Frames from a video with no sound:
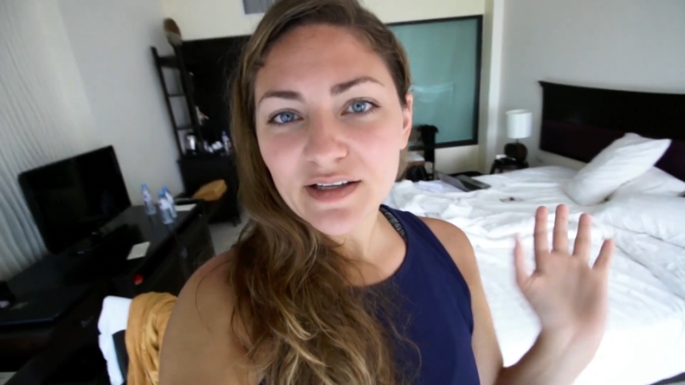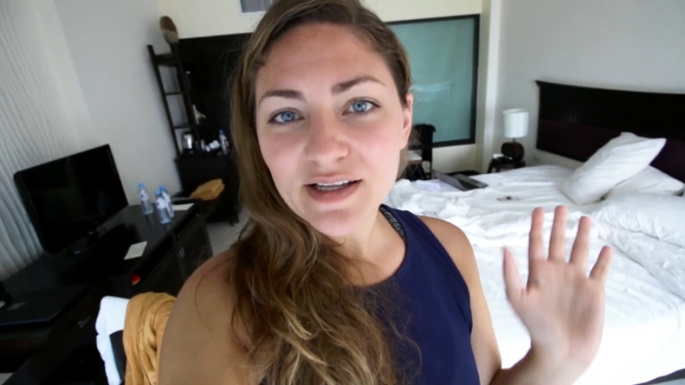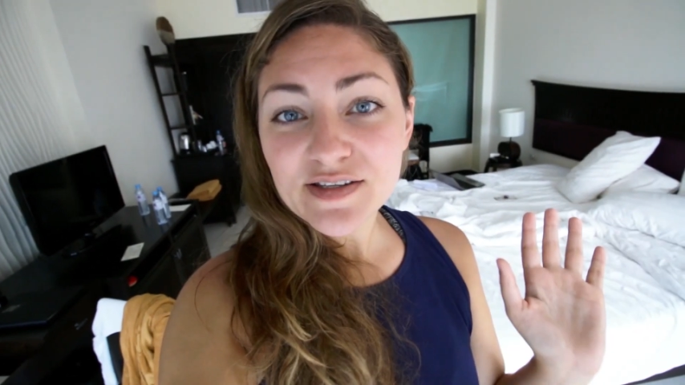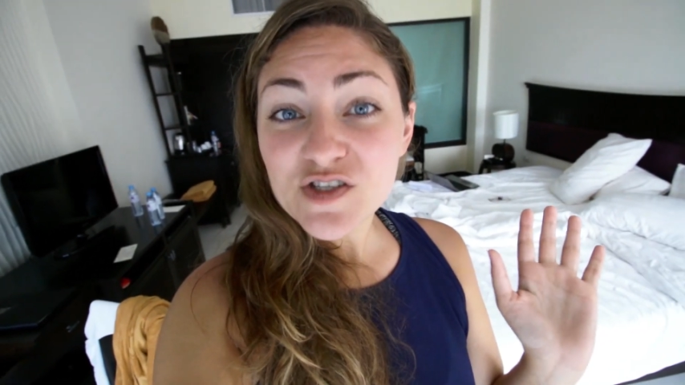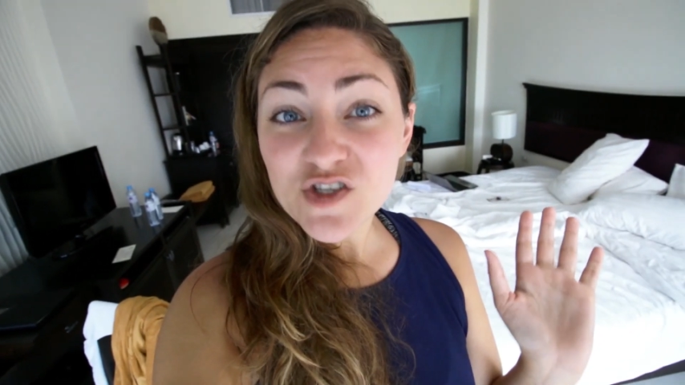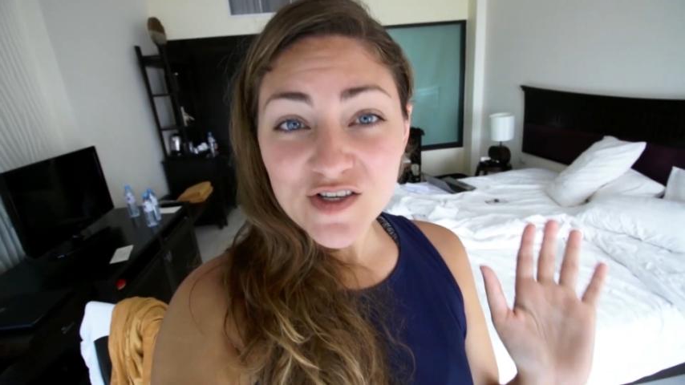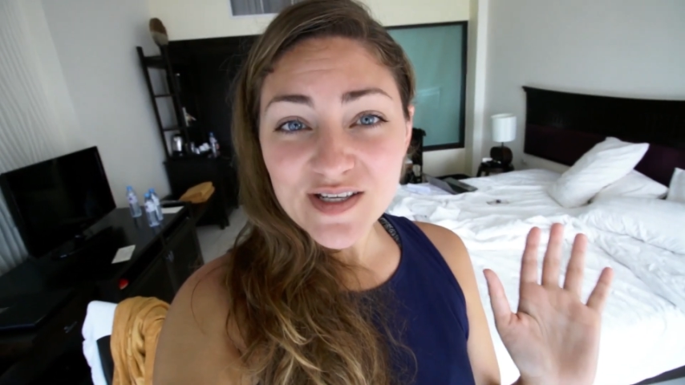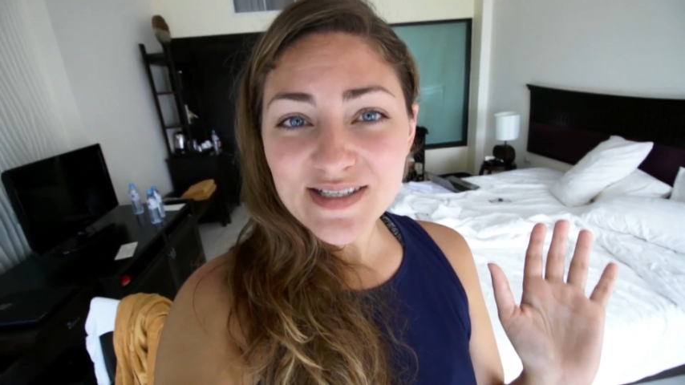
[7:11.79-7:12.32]

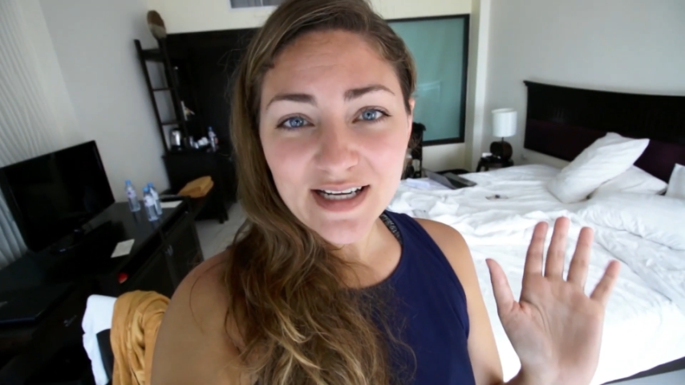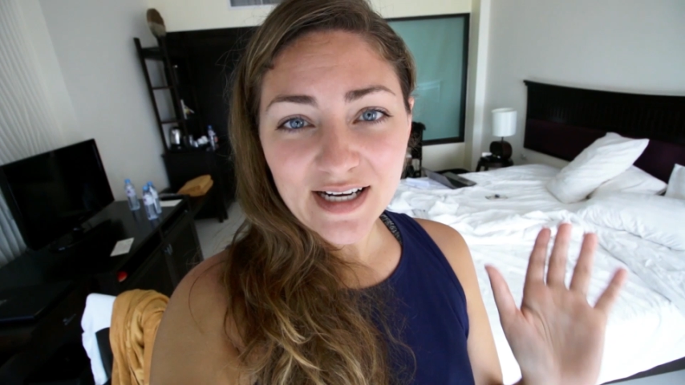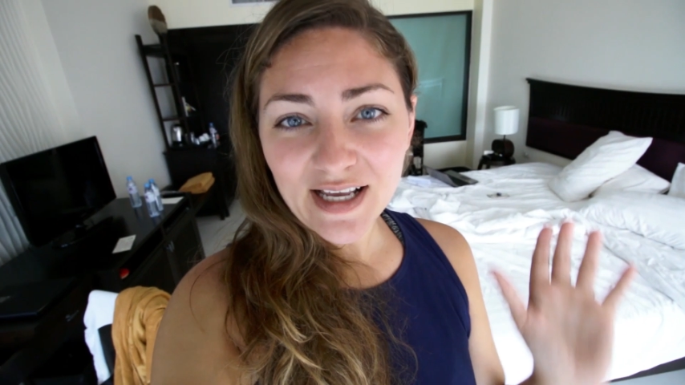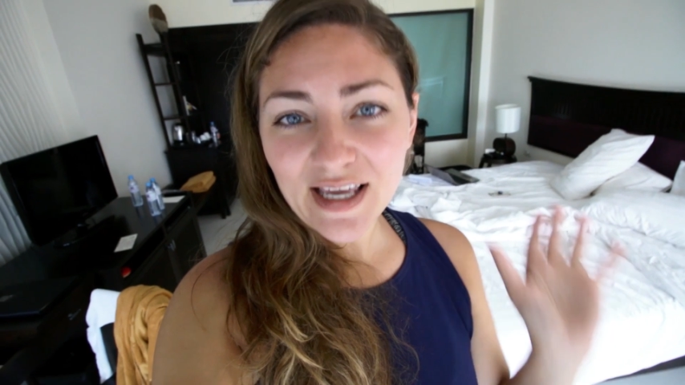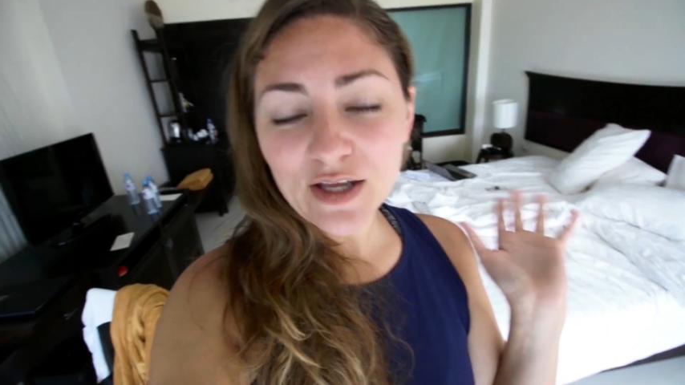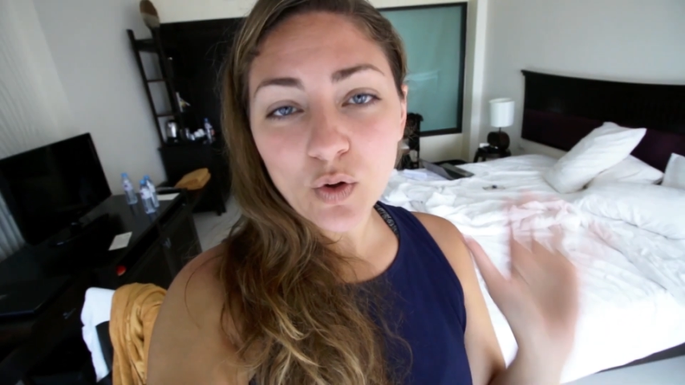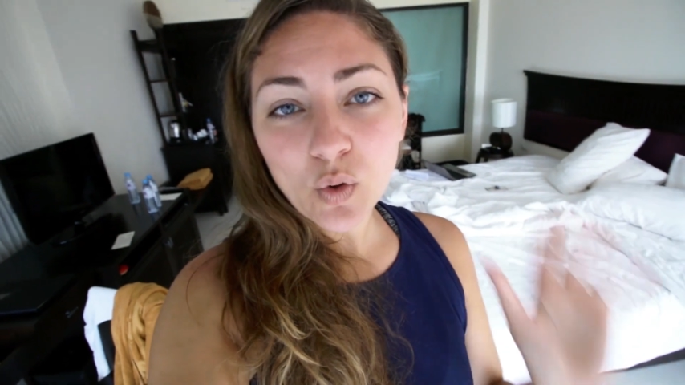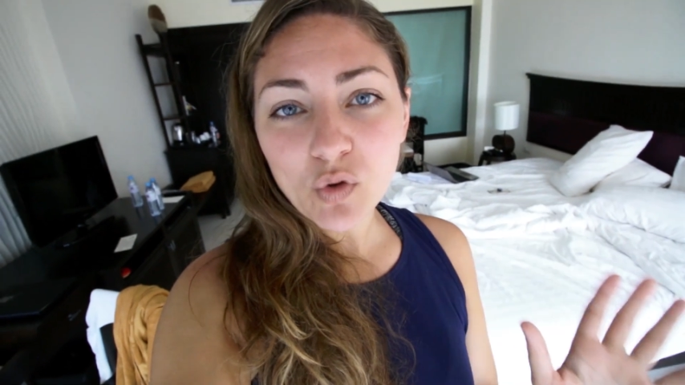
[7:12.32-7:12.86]
let's just
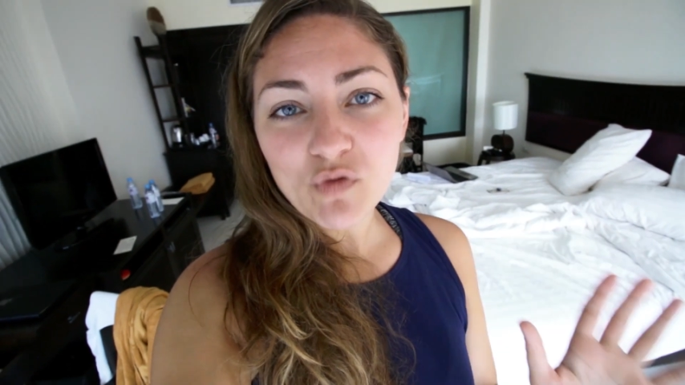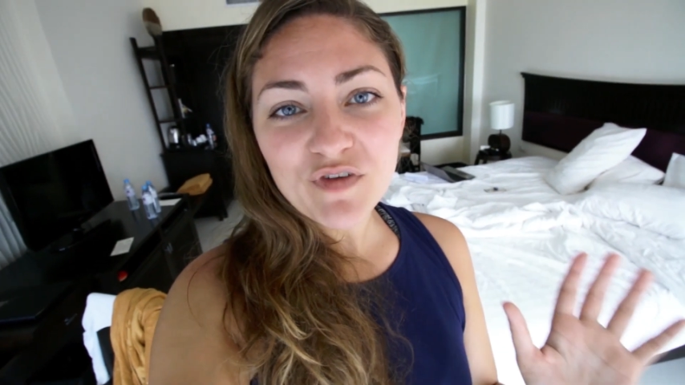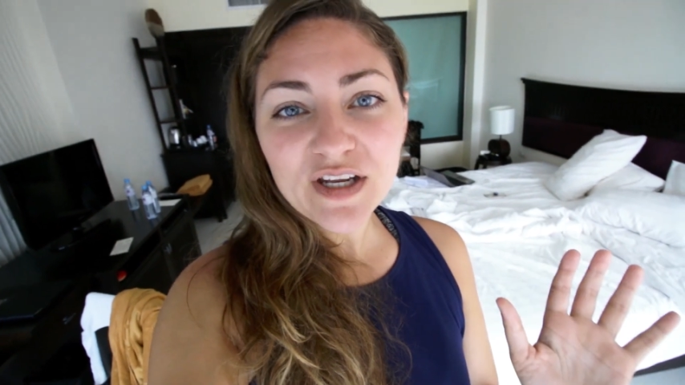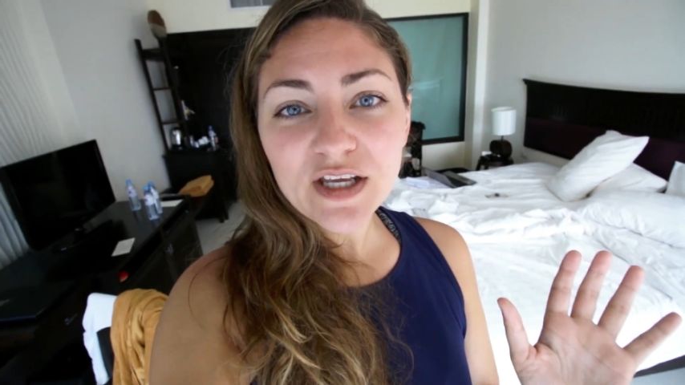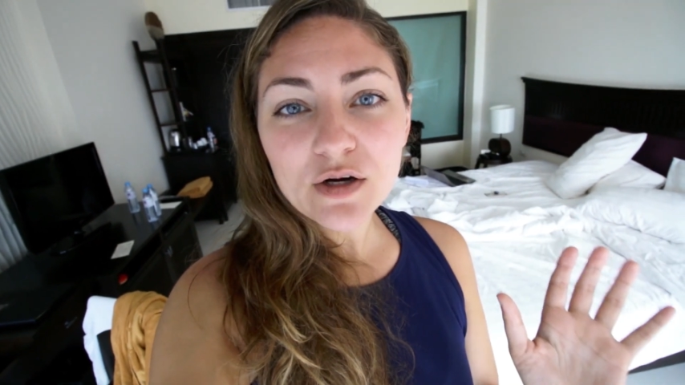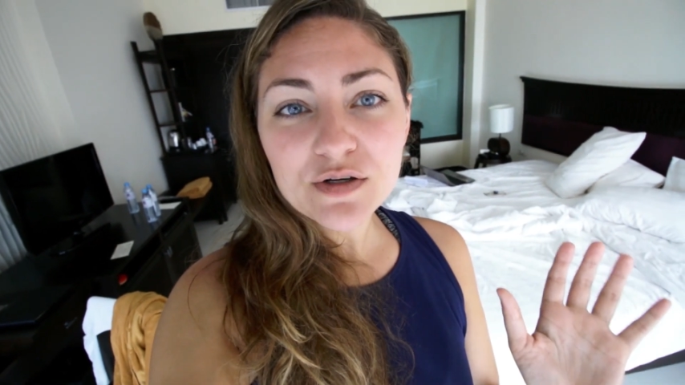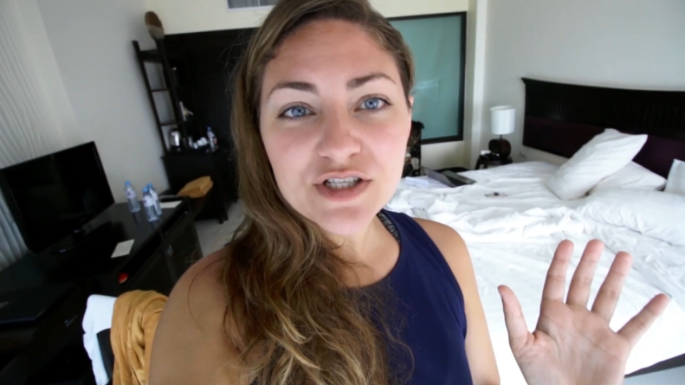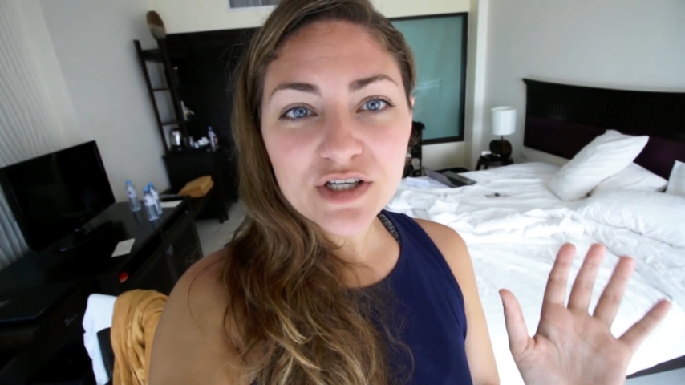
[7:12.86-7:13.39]
dedicate a whole
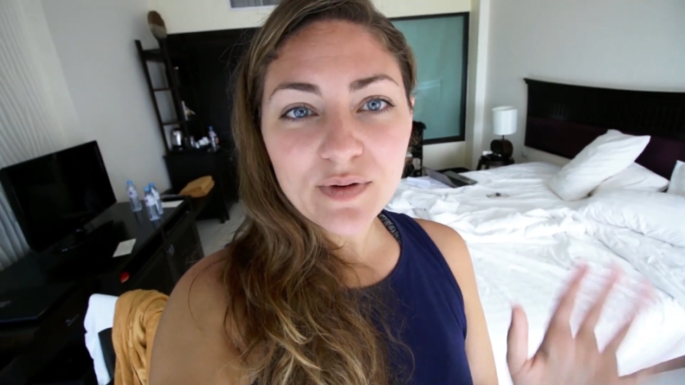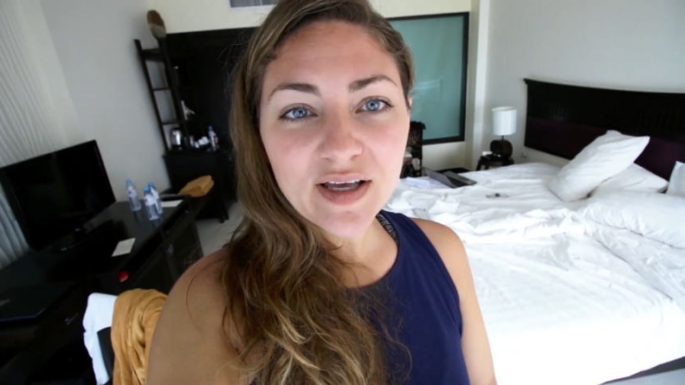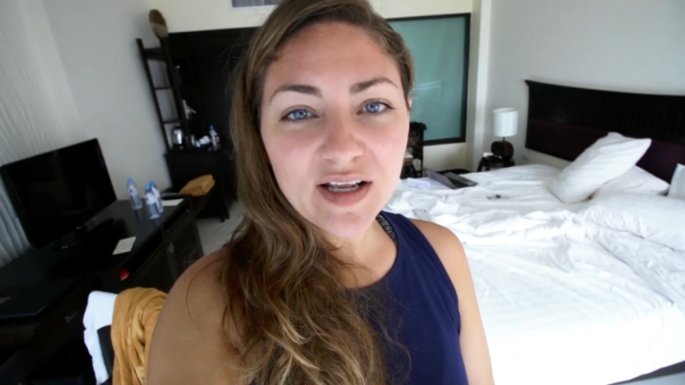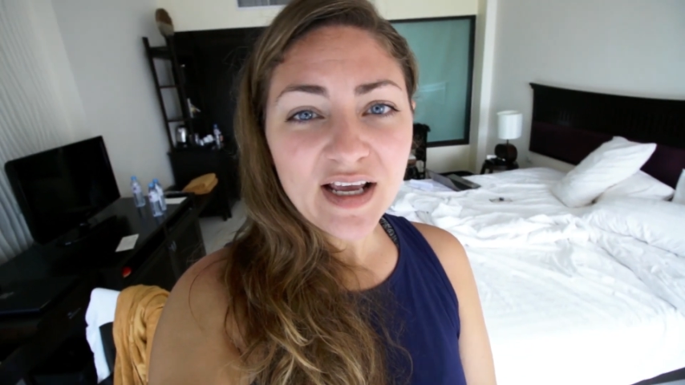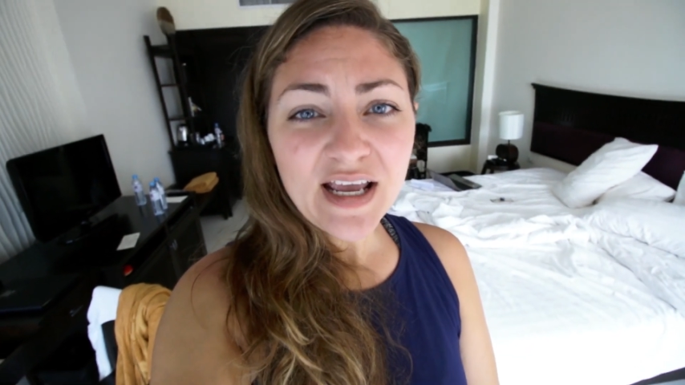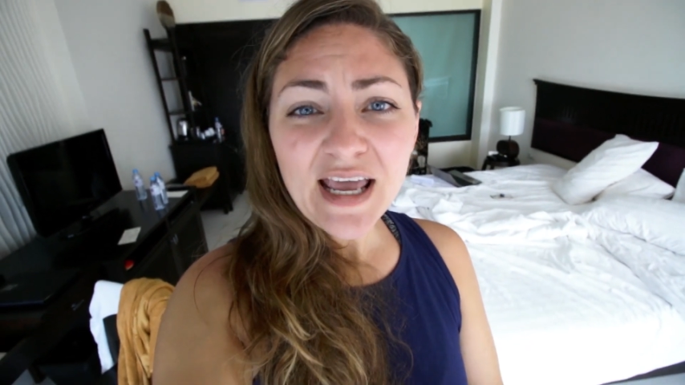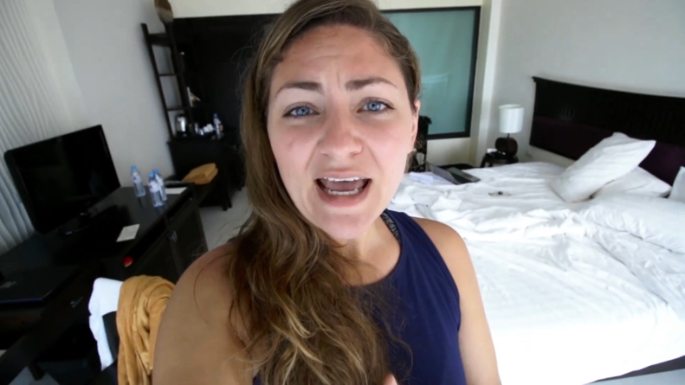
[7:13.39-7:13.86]
video to it,